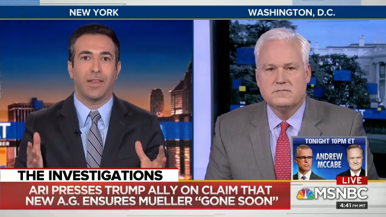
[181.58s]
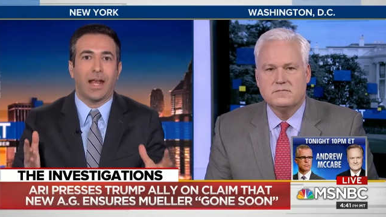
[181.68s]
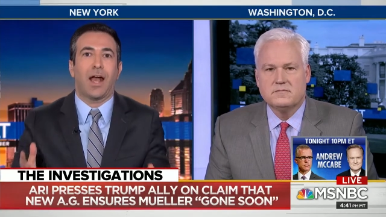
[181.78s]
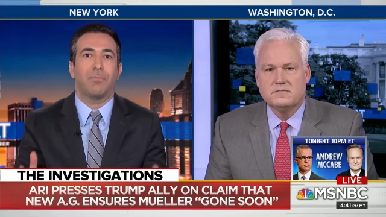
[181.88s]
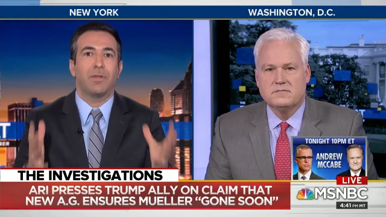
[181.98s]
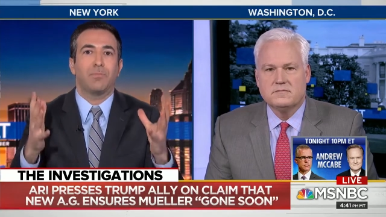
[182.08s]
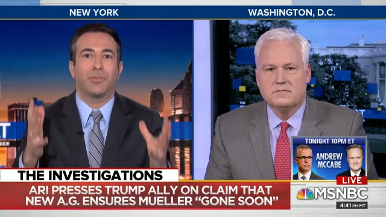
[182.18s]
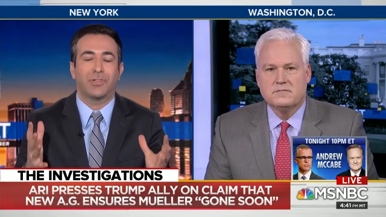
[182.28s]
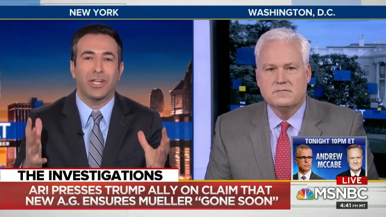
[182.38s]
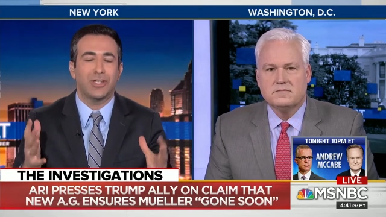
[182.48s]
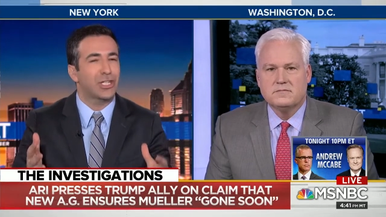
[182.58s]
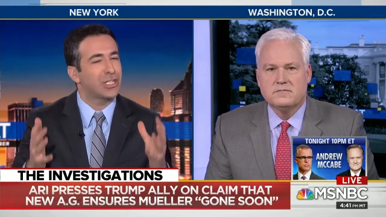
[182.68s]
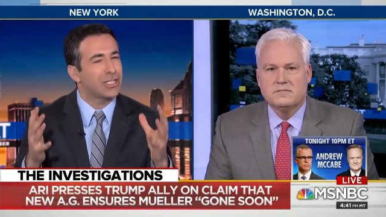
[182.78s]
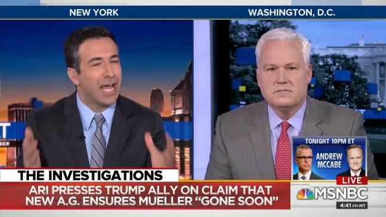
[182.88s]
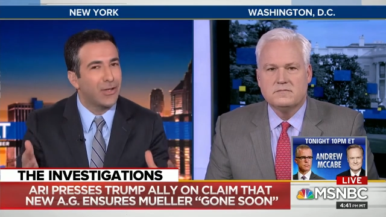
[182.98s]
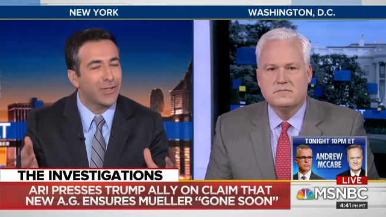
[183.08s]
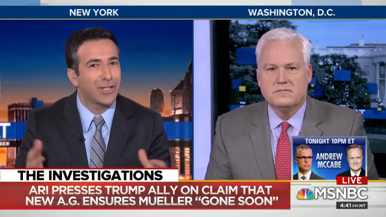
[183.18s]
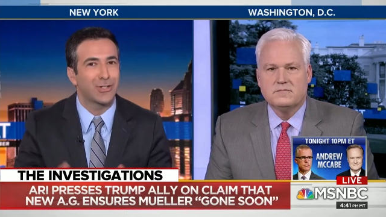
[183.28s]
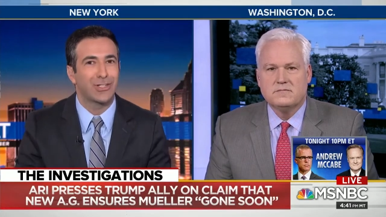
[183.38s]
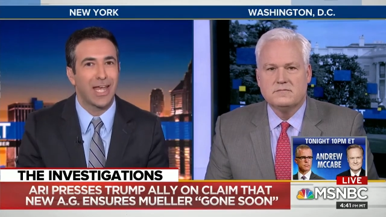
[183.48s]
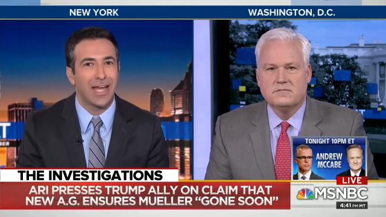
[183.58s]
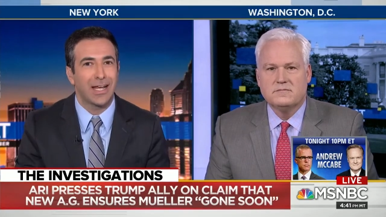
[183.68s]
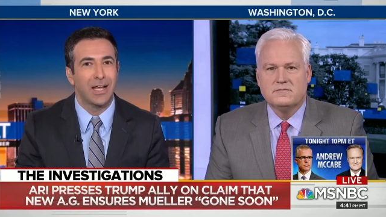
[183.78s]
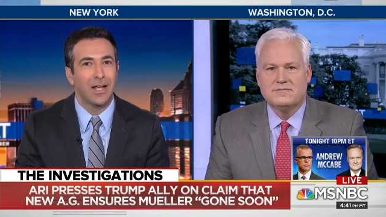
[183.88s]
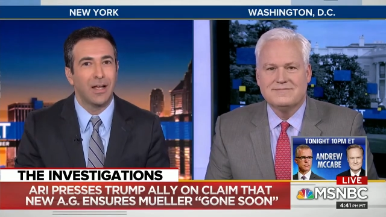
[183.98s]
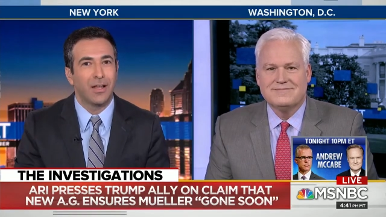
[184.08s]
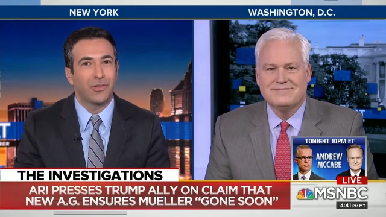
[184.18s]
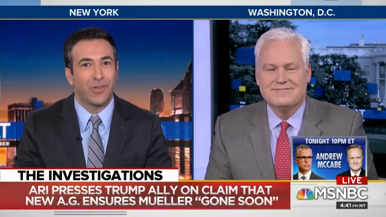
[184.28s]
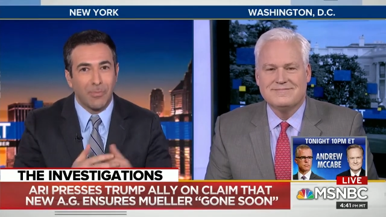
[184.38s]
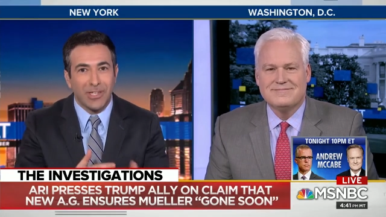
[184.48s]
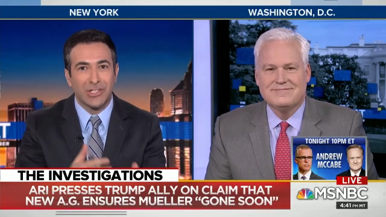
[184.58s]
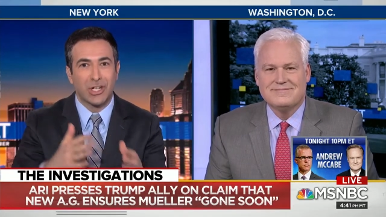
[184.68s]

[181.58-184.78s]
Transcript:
Speaker 1: got people's attention because it sounds like you're saying something's going to